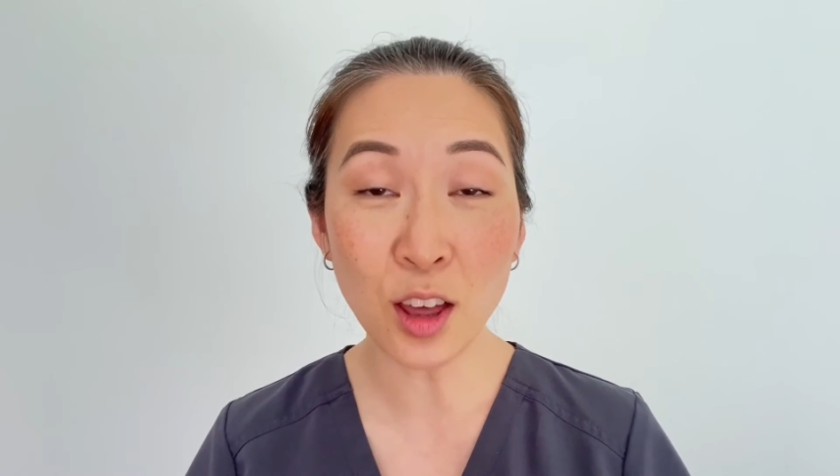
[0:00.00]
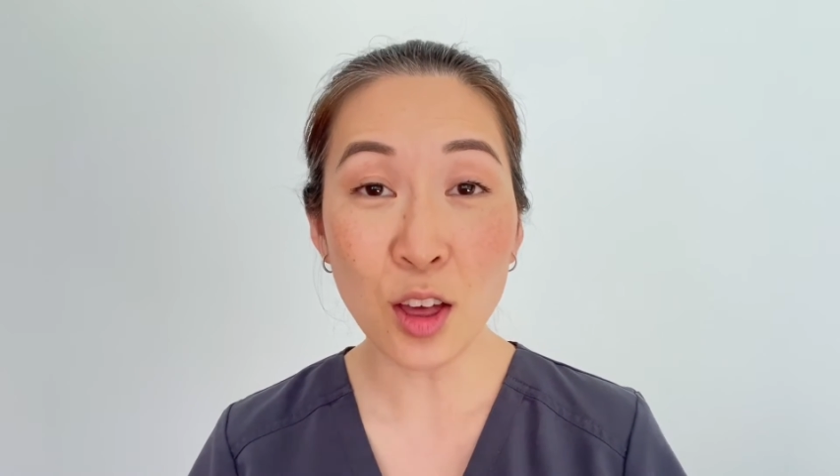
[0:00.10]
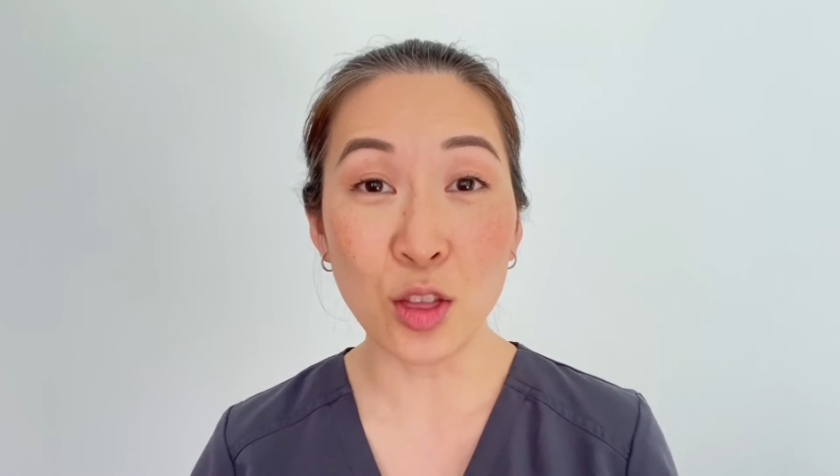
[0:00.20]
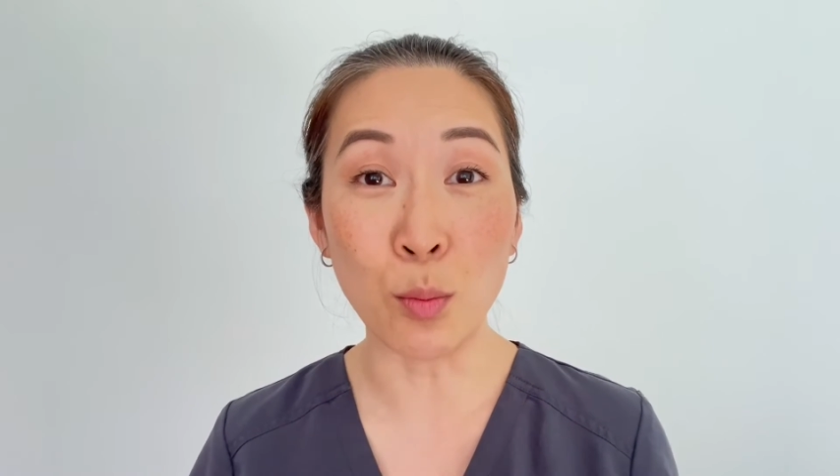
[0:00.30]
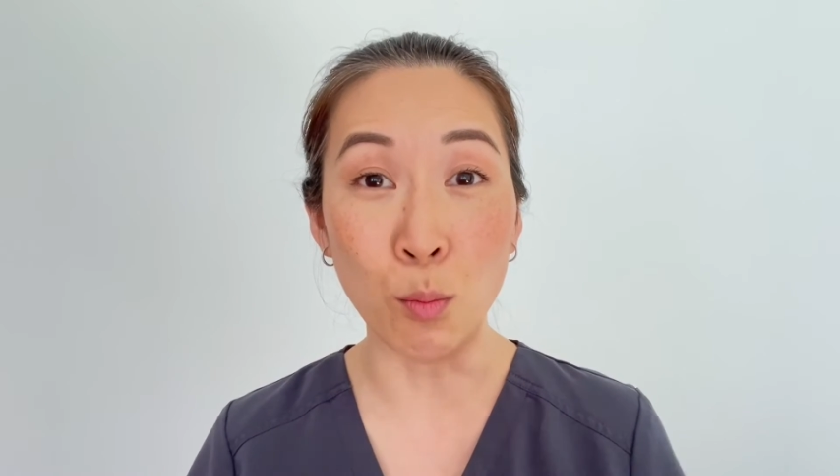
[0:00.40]

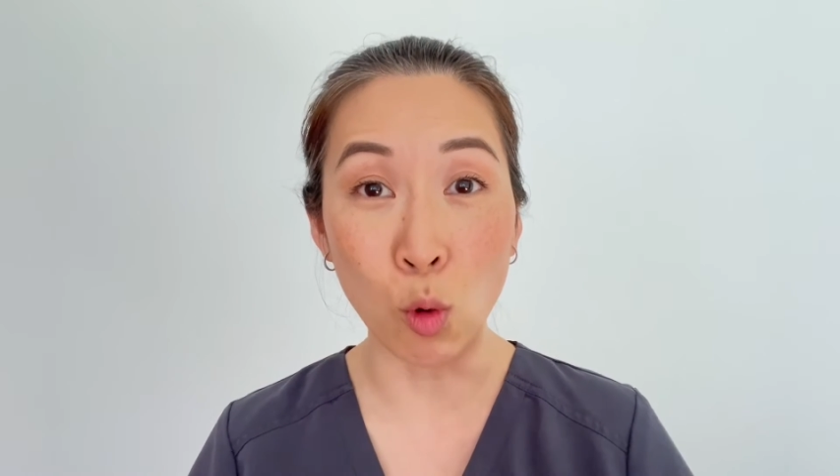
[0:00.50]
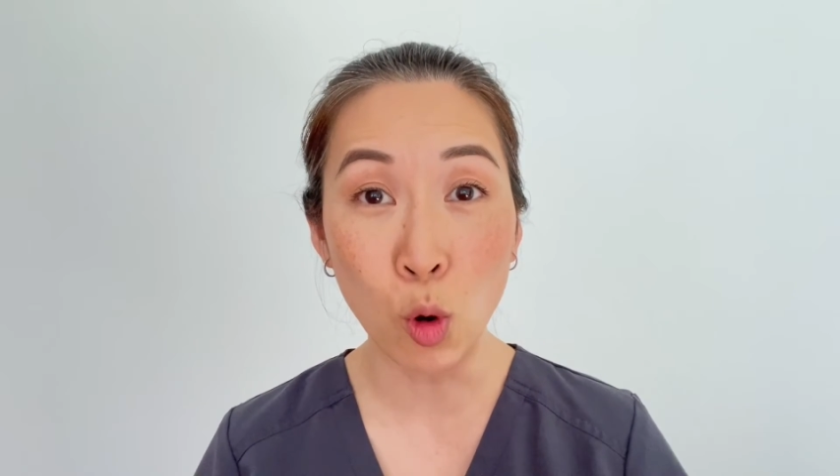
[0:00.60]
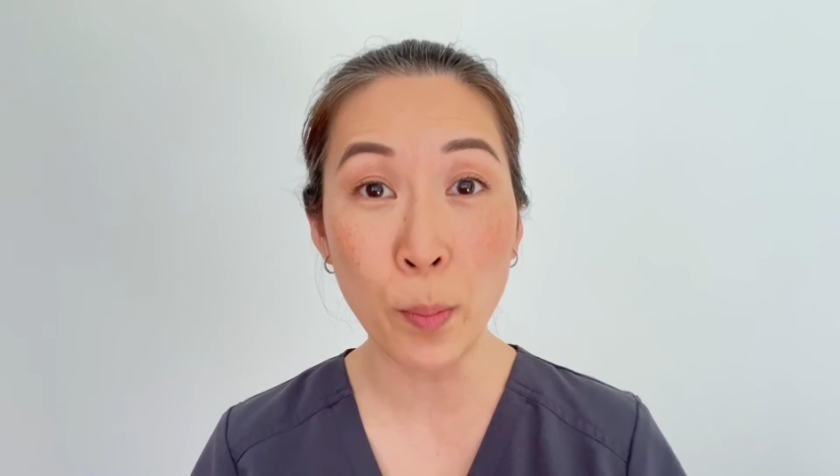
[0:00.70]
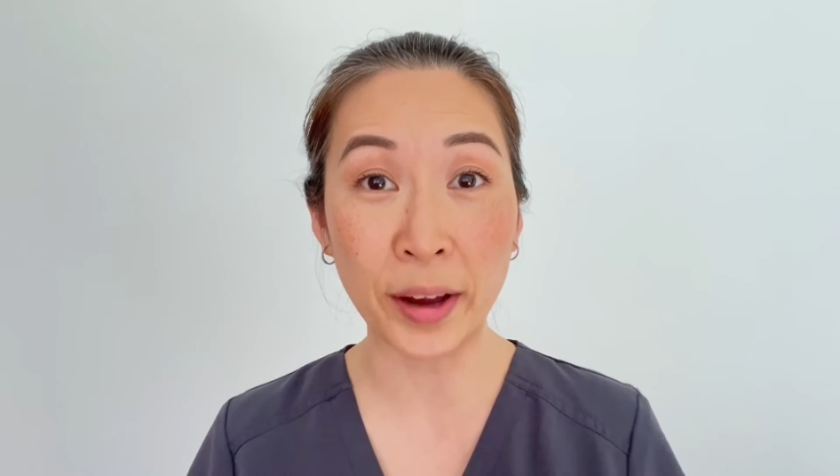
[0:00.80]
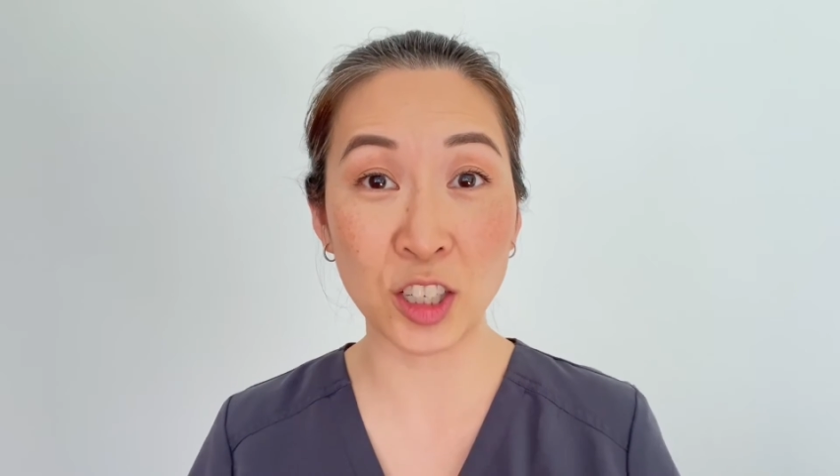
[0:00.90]
the more
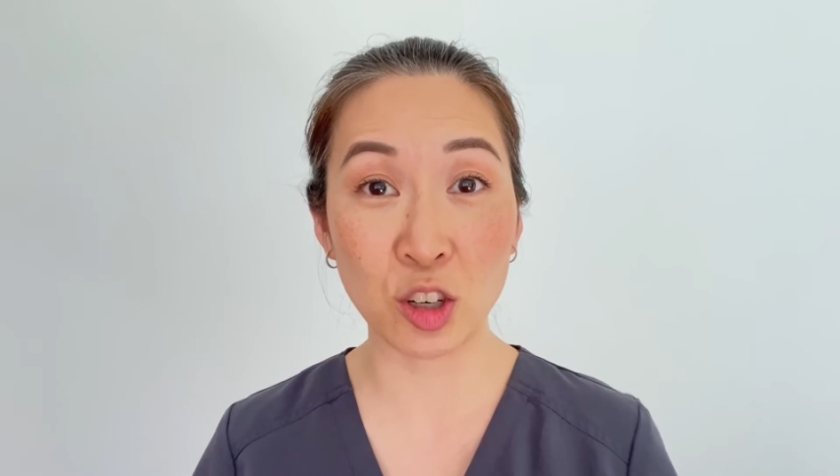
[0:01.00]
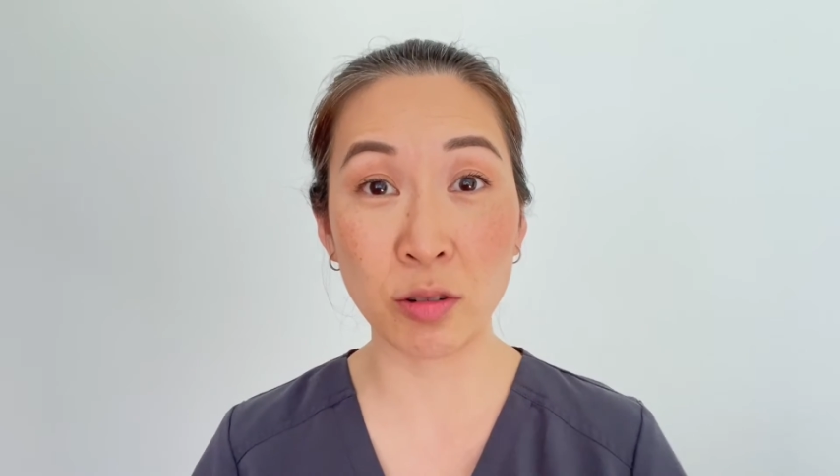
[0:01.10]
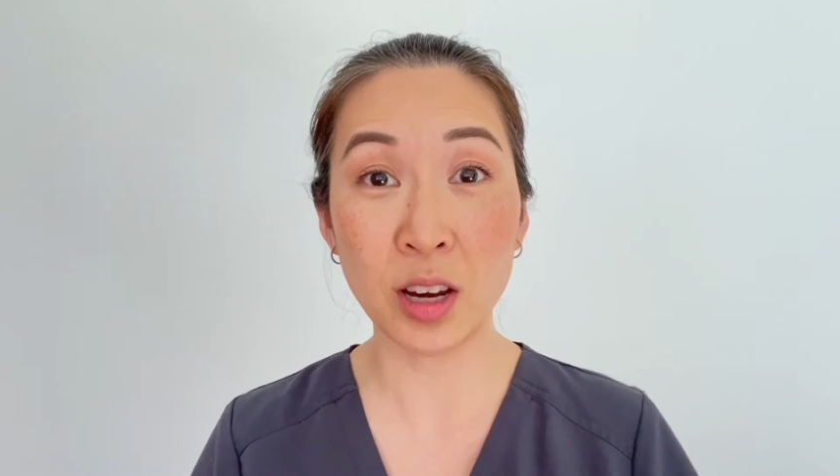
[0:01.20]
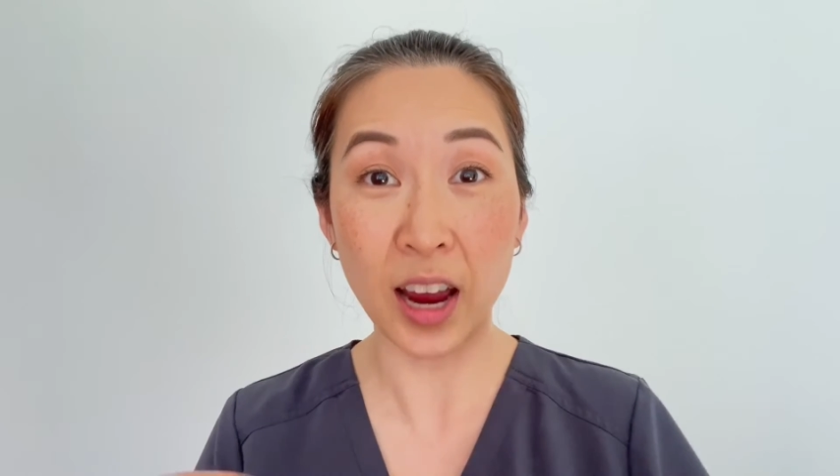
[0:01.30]
bacteria